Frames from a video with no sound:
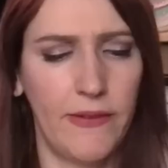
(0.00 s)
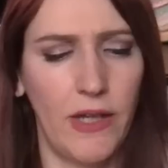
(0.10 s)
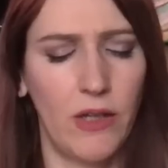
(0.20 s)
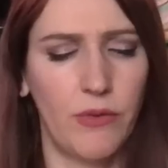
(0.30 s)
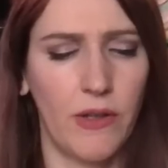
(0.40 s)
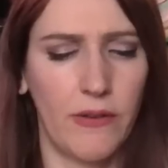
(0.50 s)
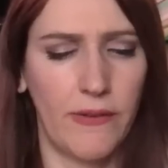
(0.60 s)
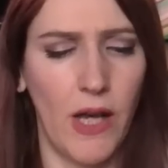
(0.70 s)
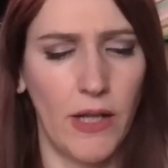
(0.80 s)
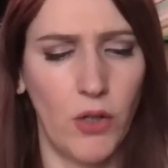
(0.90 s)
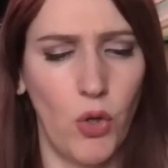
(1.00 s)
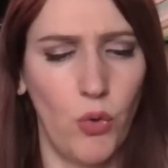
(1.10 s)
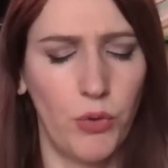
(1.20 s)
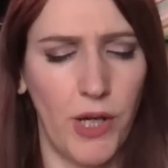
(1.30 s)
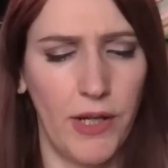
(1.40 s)
state of like this hot and
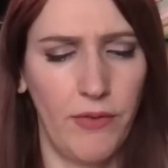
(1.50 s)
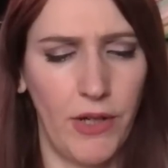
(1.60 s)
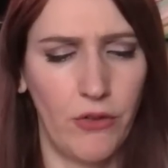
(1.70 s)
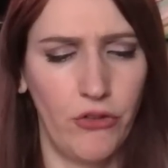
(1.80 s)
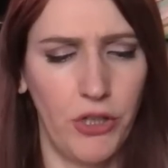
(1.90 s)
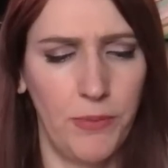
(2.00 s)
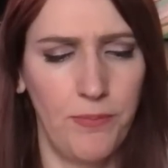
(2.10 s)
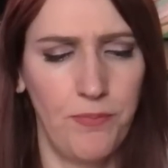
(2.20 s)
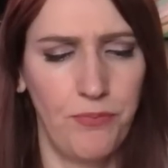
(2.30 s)
cold kind of energy,